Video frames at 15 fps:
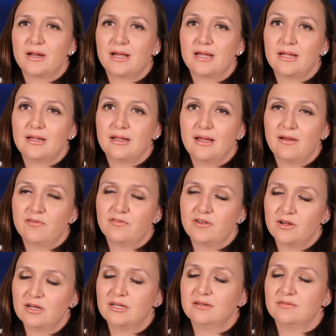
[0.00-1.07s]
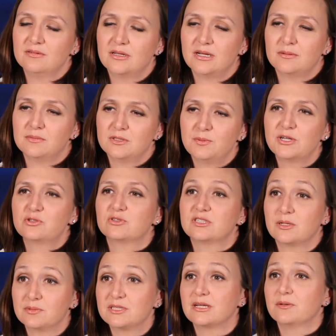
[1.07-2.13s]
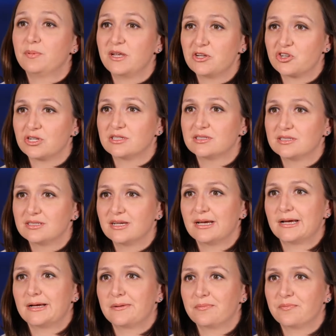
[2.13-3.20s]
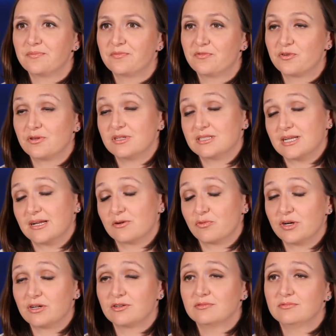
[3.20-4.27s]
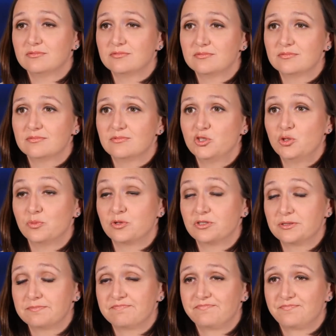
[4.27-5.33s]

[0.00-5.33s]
but I have a very um, special subset of patients um, for these kind of rare tumors.